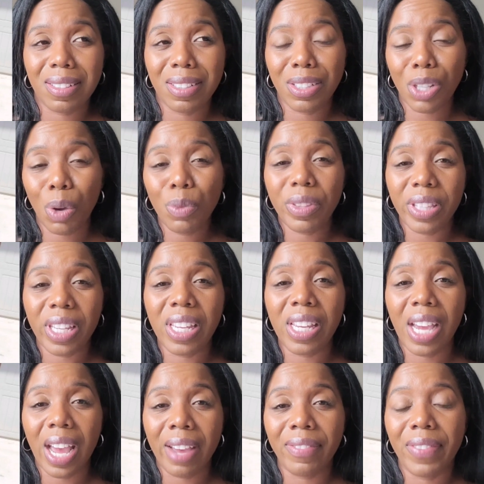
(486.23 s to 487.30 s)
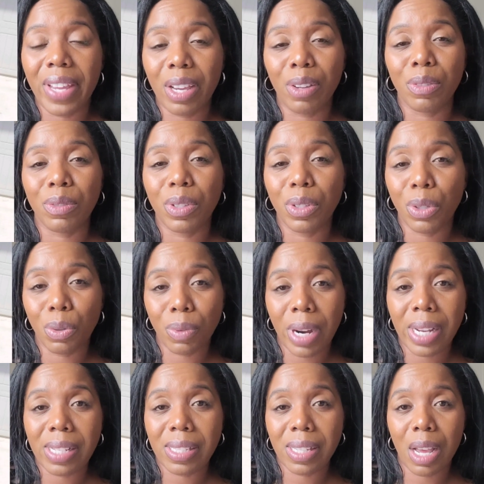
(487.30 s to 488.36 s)
don't think I found the
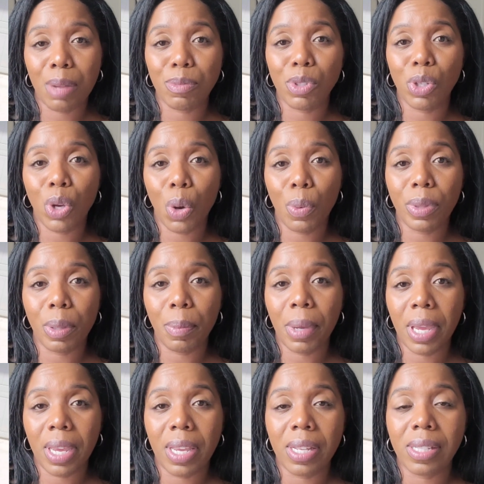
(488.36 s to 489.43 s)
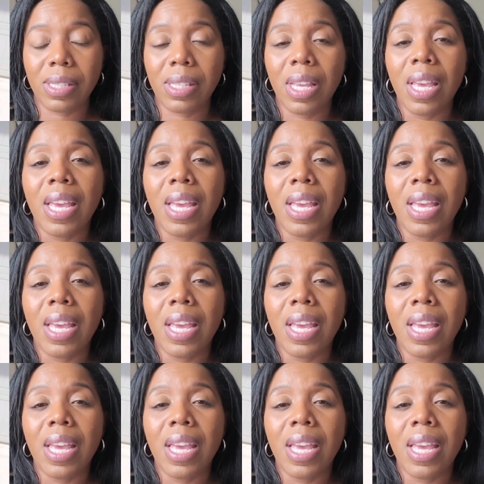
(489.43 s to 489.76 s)
right top to go with the pants.